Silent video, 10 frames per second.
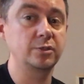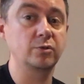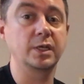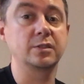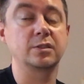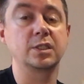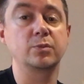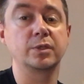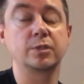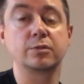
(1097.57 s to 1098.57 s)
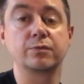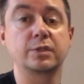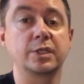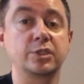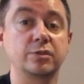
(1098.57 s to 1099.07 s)
you get an email
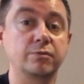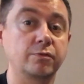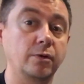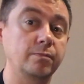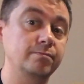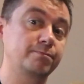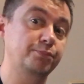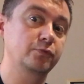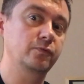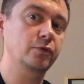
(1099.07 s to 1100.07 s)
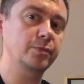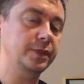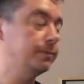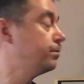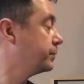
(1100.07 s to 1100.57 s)
notification from me.